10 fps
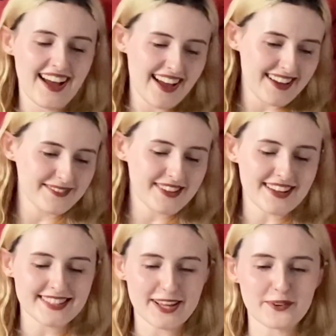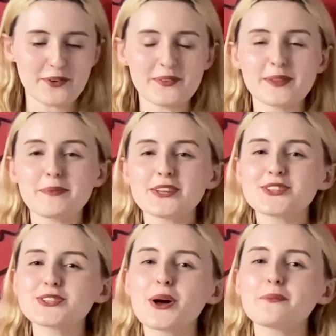I'm kind of taking it all with a
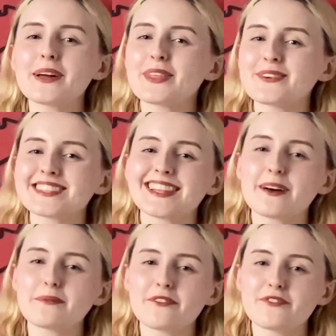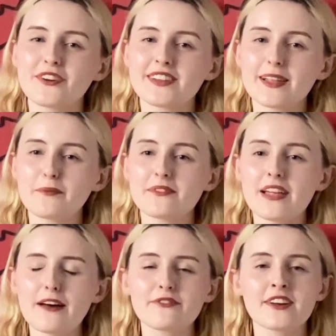pinch of salt, but I thought it was a little bit fun, a little bit
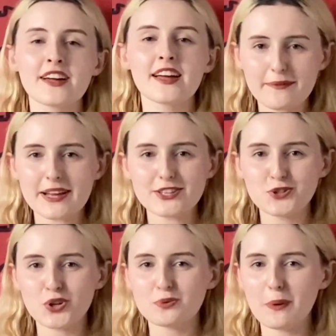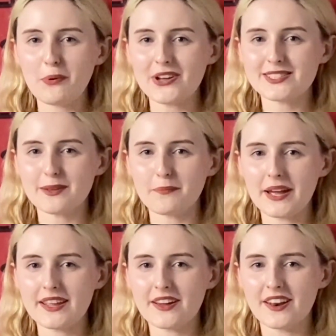laugh. I mean, it's just my personal
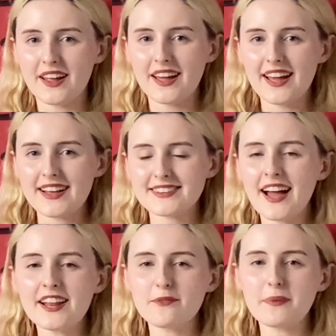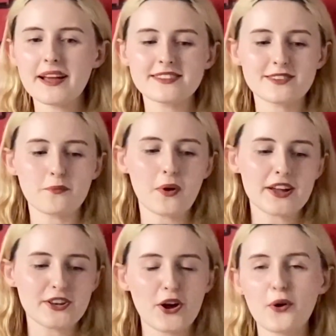opinion. It's kind of based on
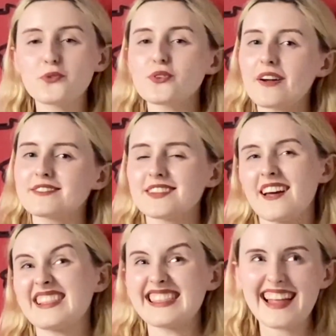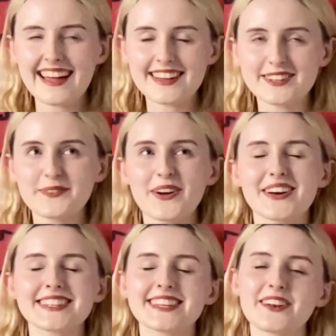what I know drivers that I like, to be
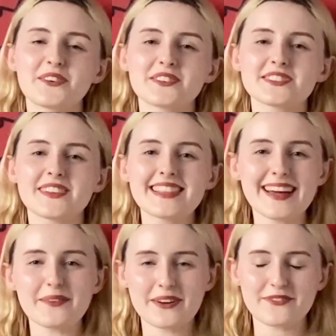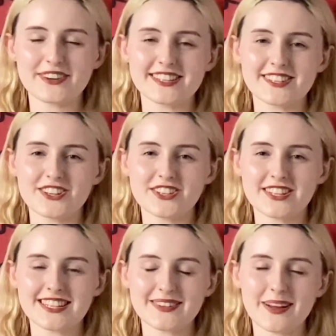honest, and also a little bit of research
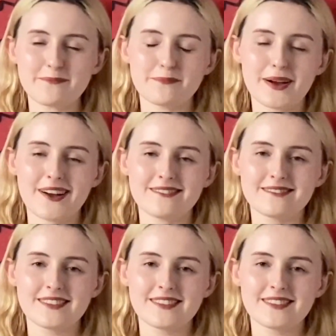into it. But